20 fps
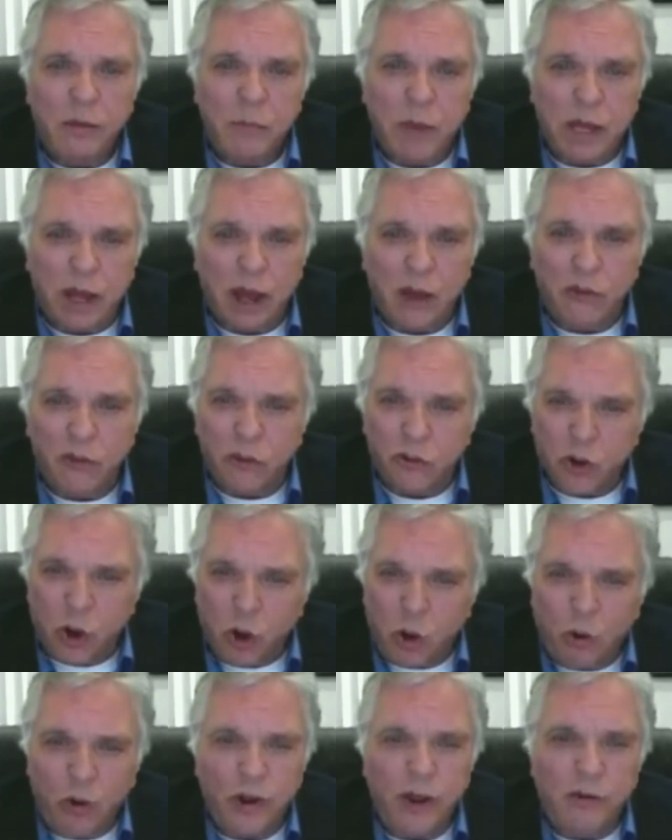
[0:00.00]
because there's
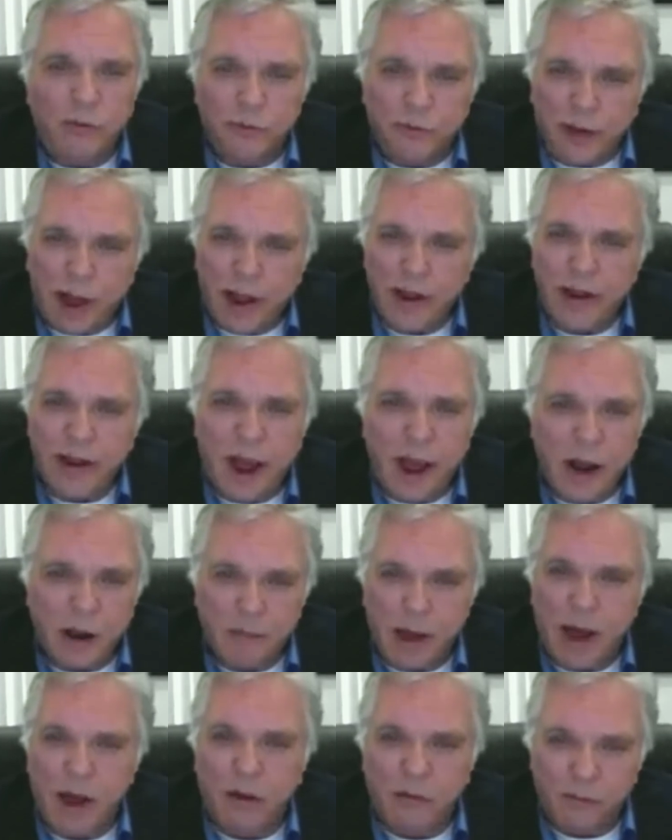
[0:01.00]
only a finite
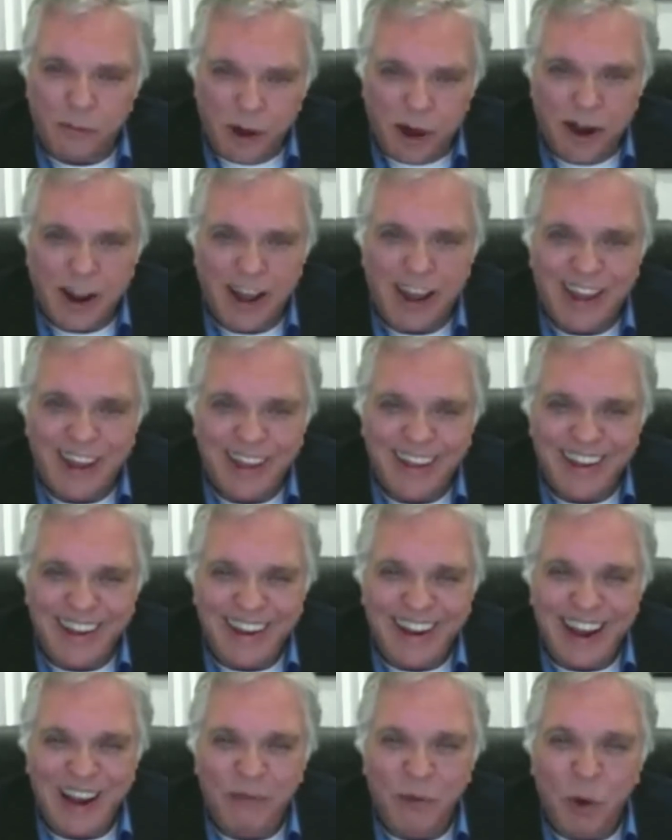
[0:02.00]
amount of money,
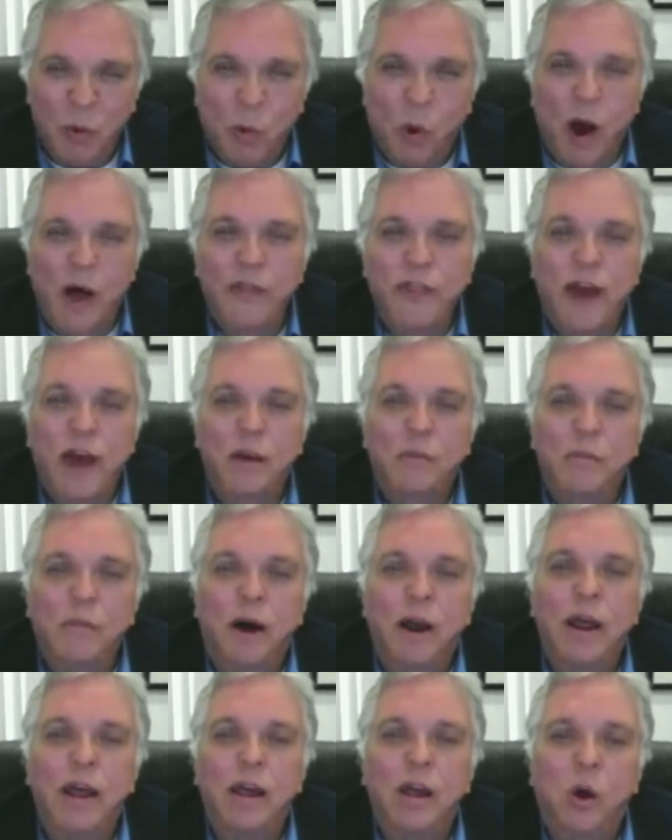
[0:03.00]
and we want that
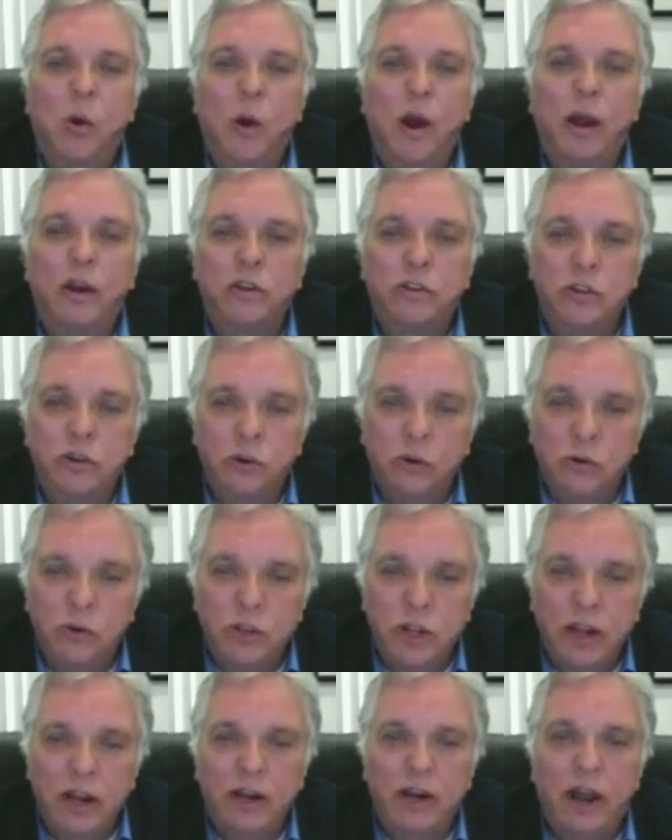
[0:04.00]
money going to
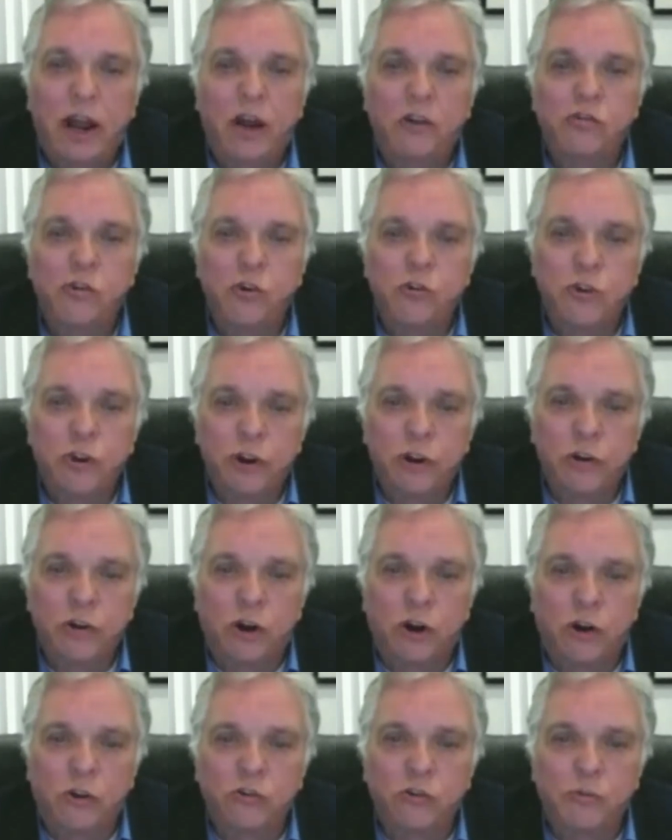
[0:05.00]
teenagers and
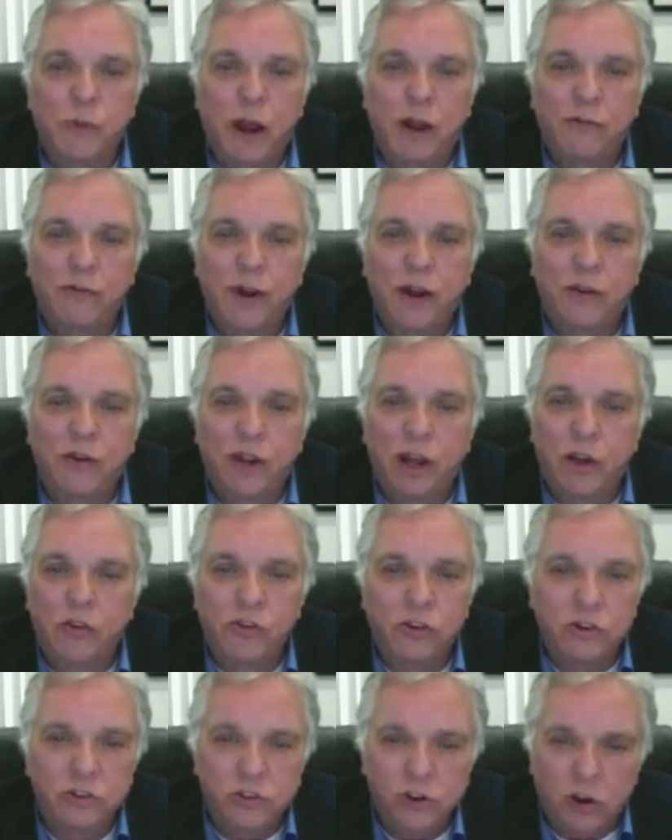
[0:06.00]
adults. My
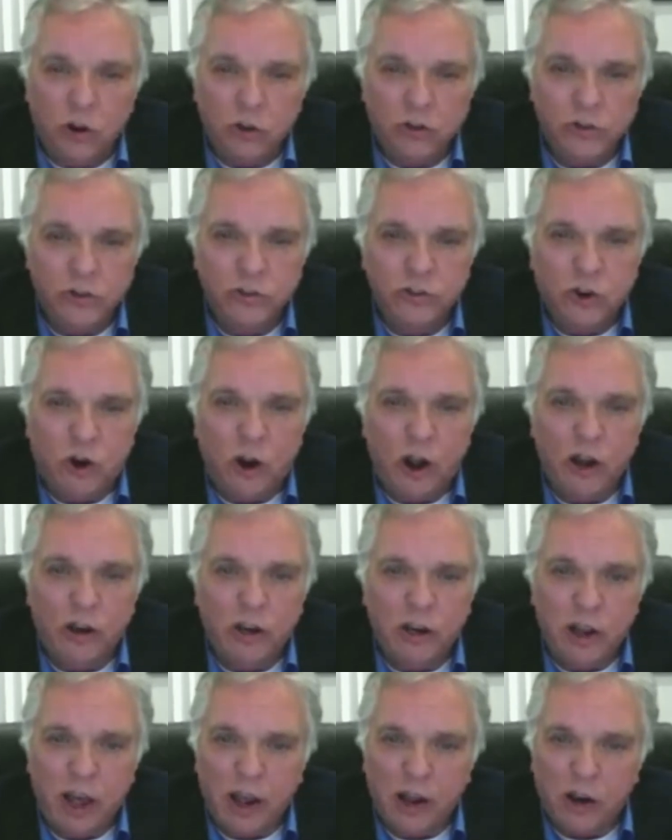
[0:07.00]
foundation is also starting
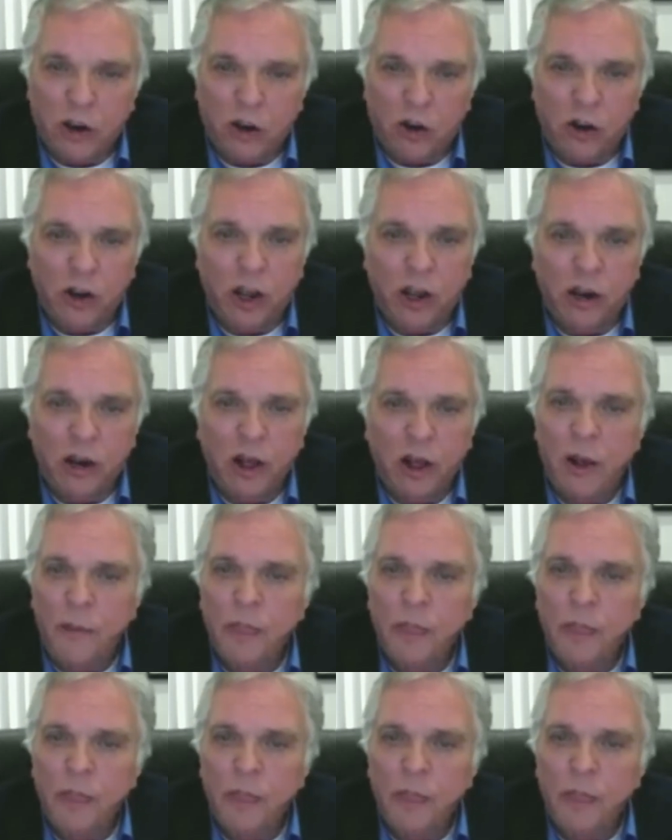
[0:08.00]
to take a look at